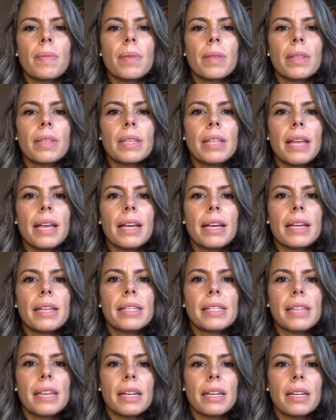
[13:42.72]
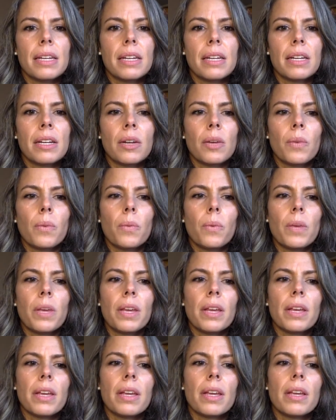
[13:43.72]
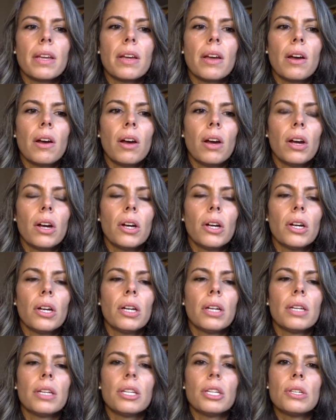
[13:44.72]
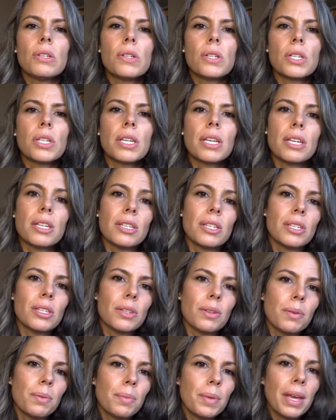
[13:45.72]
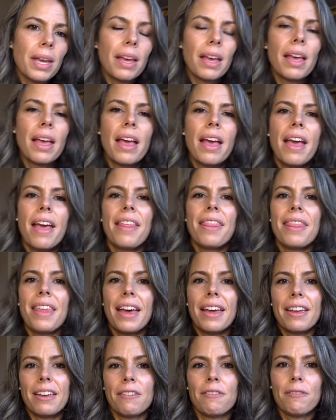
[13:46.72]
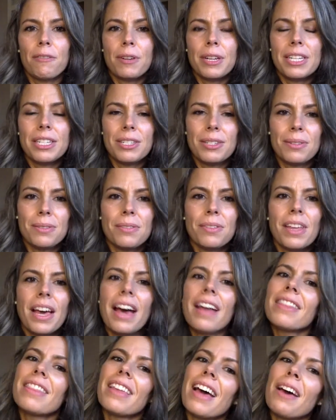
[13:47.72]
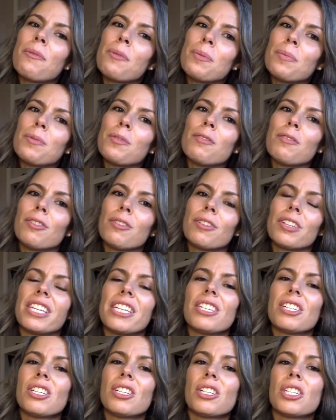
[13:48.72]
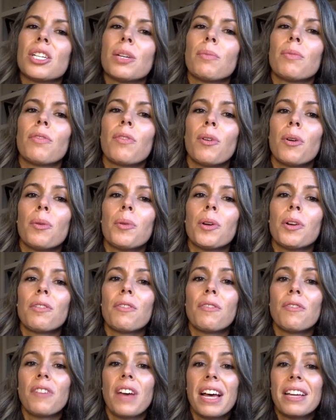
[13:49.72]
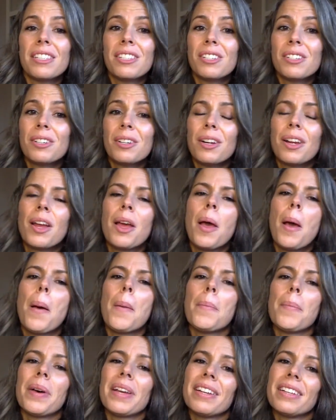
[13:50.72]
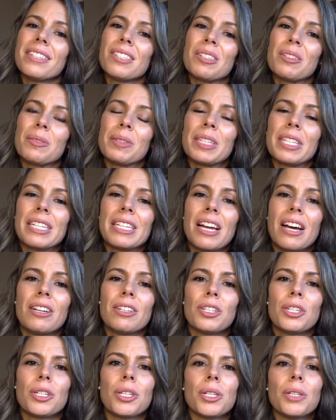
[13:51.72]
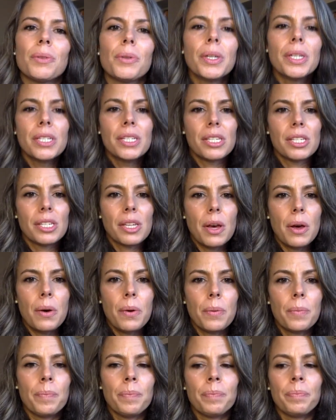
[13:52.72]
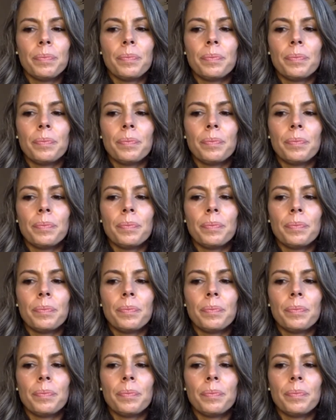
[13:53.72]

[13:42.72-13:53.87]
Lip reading: Like I said, we are usually assuming that if we do that, that will move the relationship forward faster, but it's really not true. So